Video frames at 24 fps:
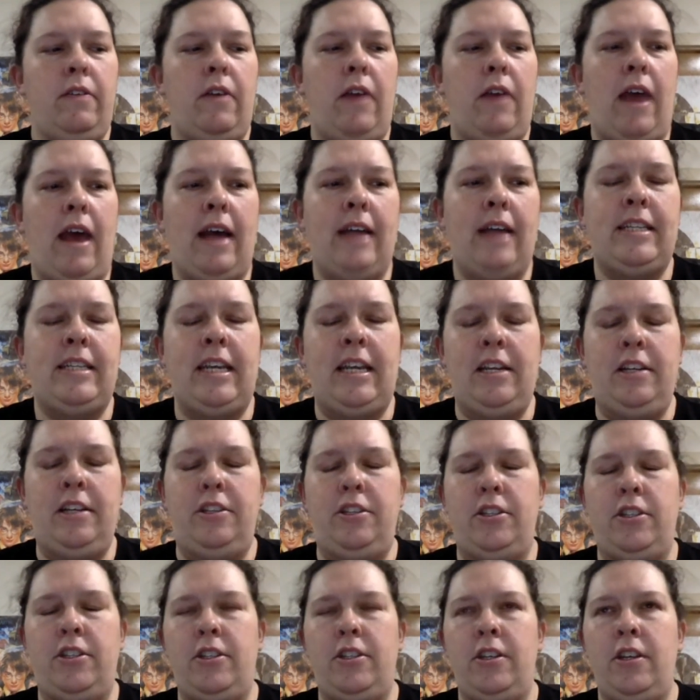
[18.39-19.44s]
I
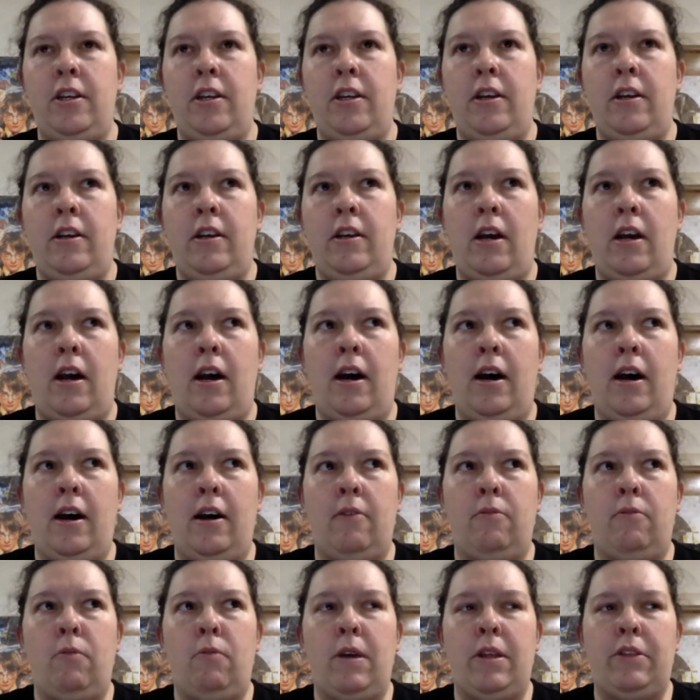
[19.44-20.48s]
teach
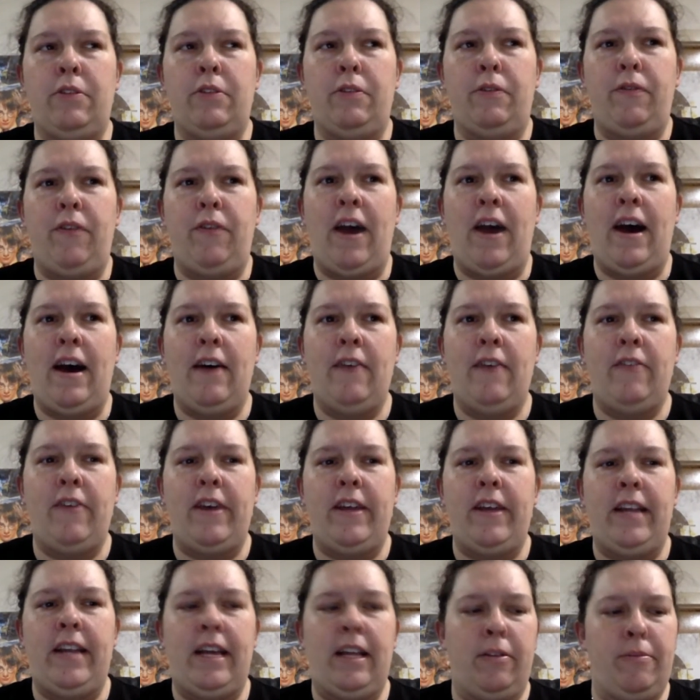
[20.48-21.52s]
1 through 5
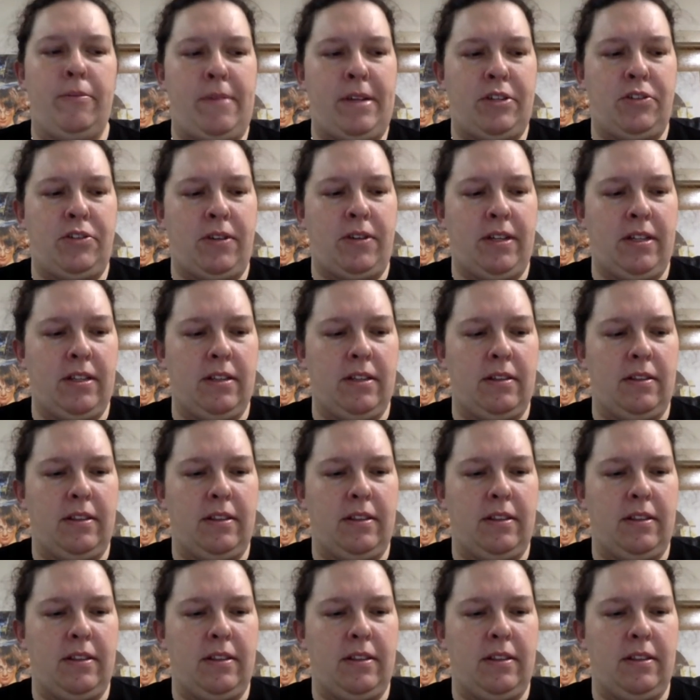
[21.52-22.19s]
an elementary